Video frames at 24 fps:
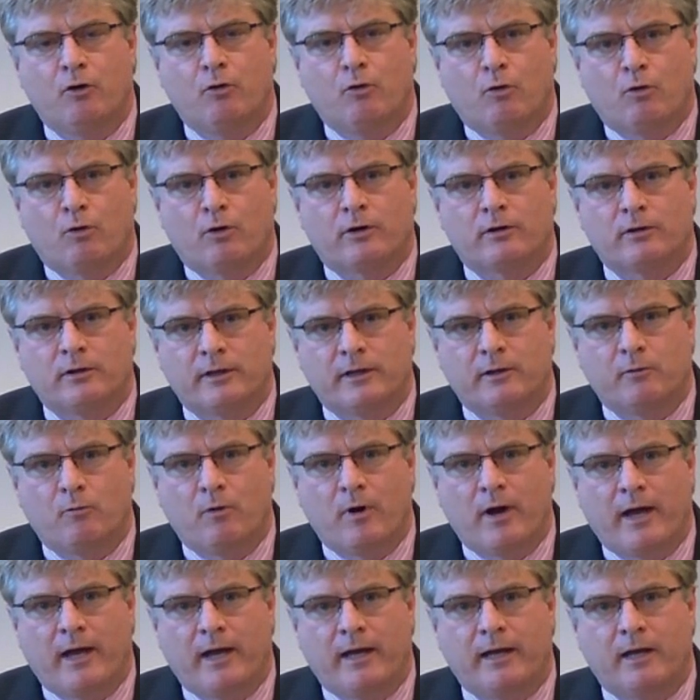orderly
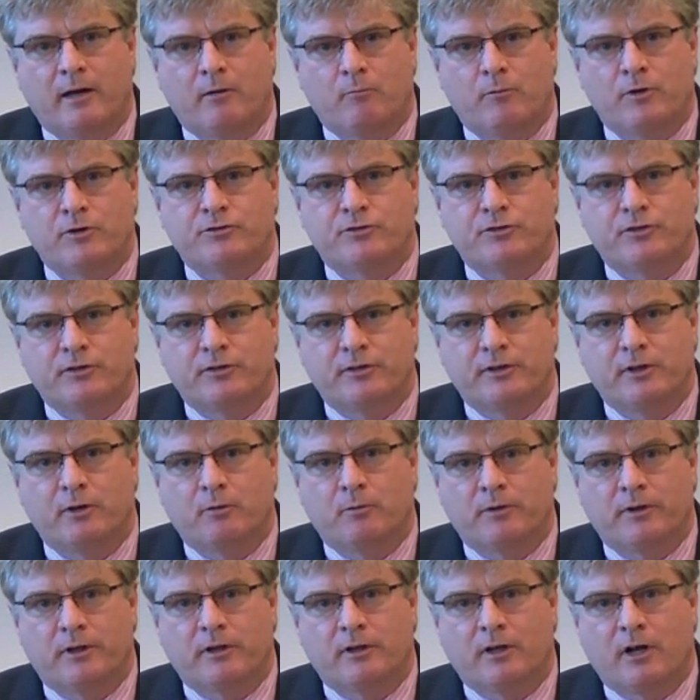way in which to deal
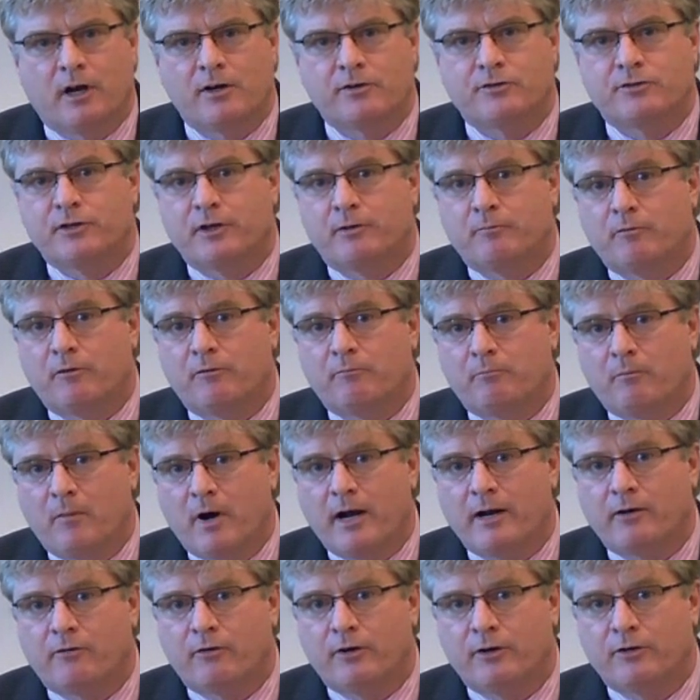with the large number of
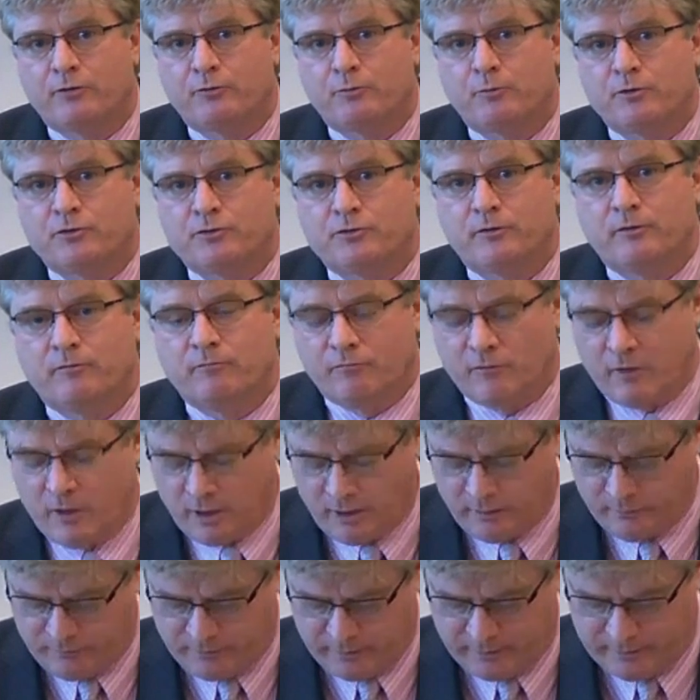migrants which are
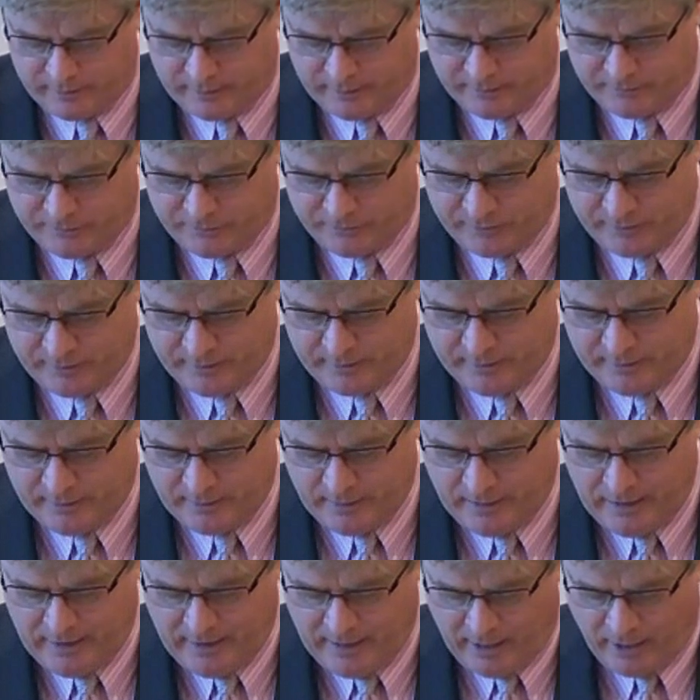involved in this.
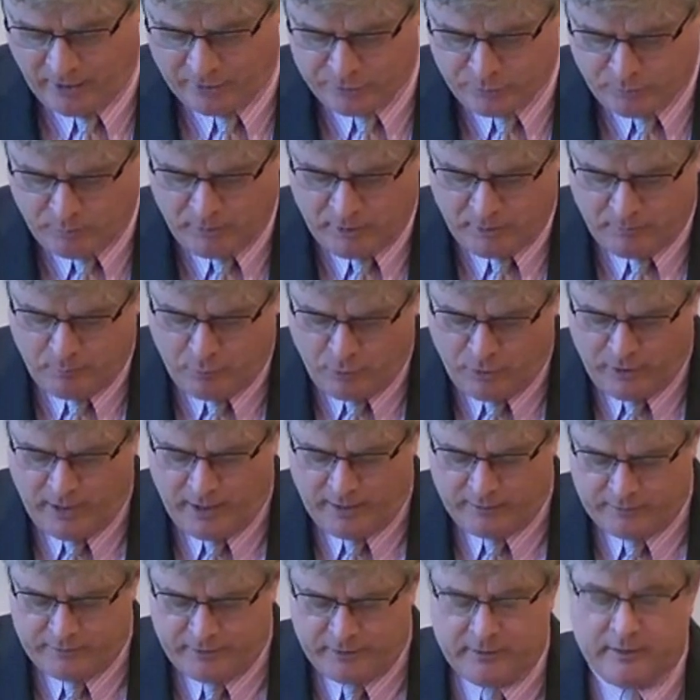I also want to point
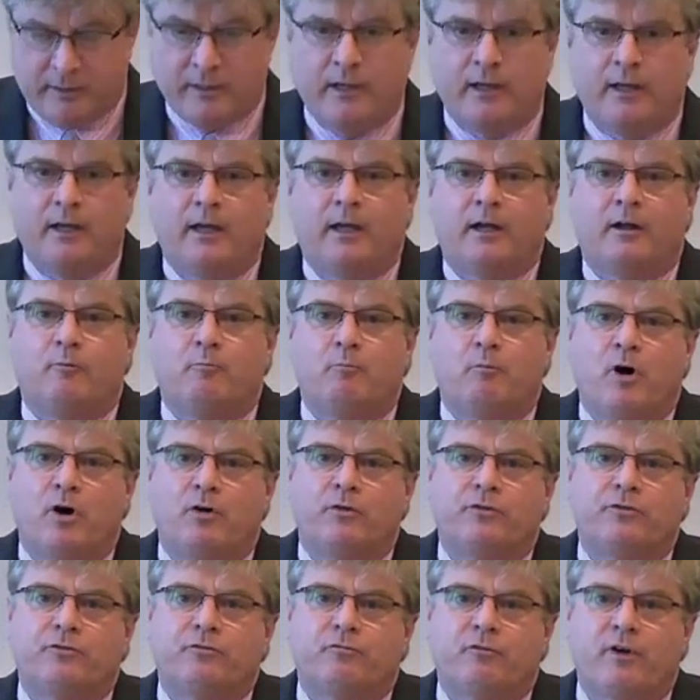out that
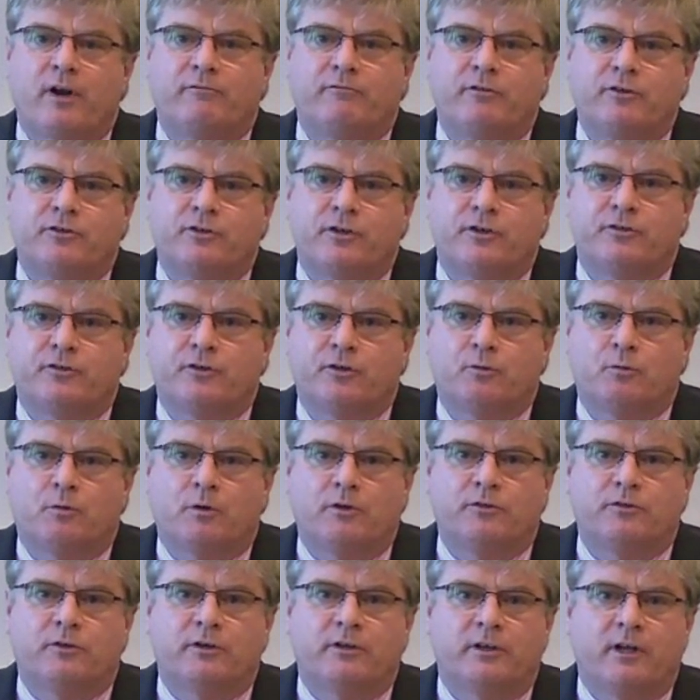most refugees in the
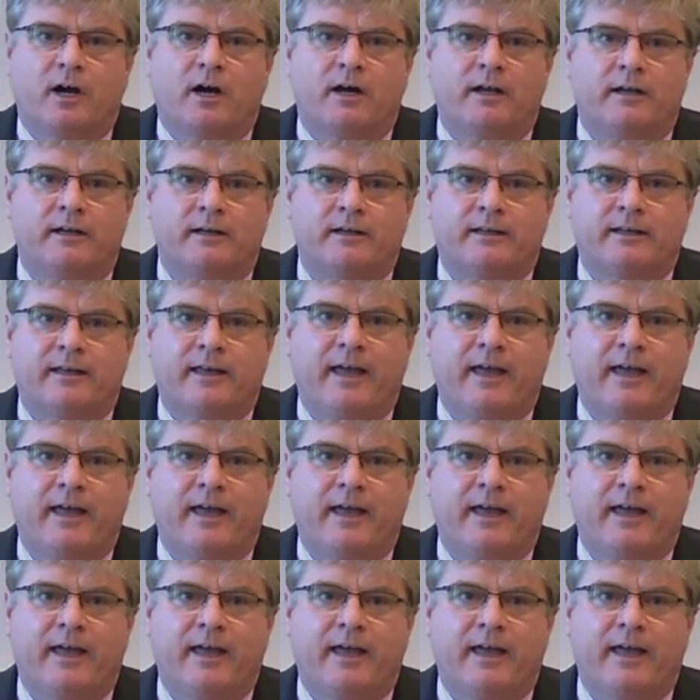world are not in